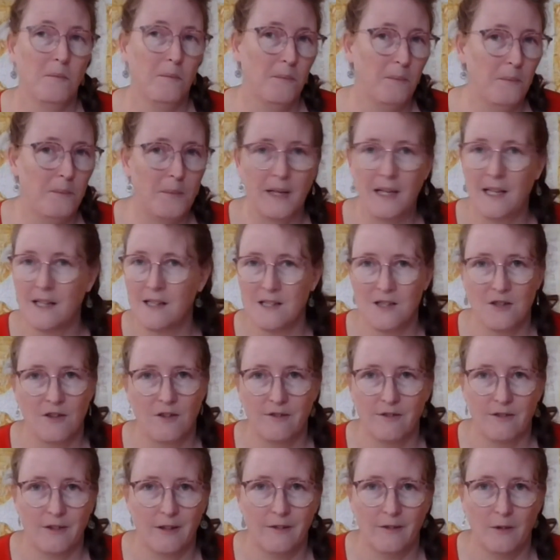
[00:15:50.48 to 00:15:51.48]
but it's not
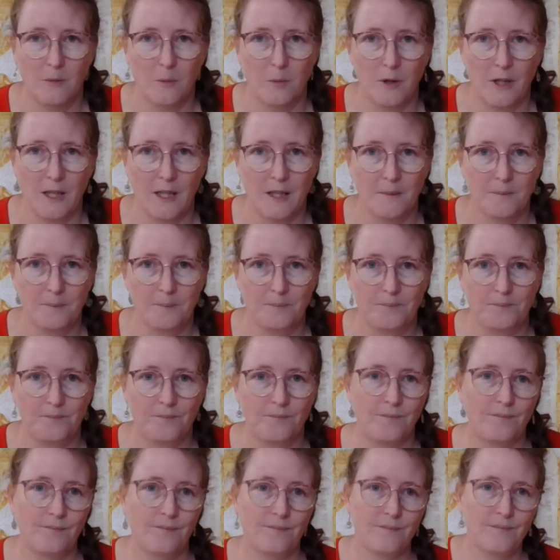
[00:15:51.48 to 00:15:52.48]
for everybody.
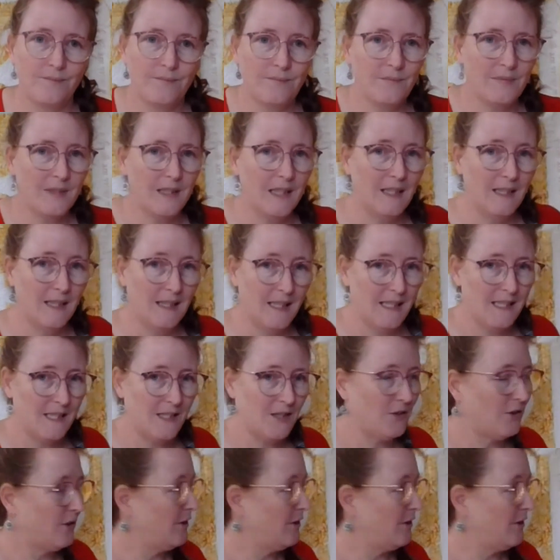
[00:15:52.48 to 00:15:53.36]
This sort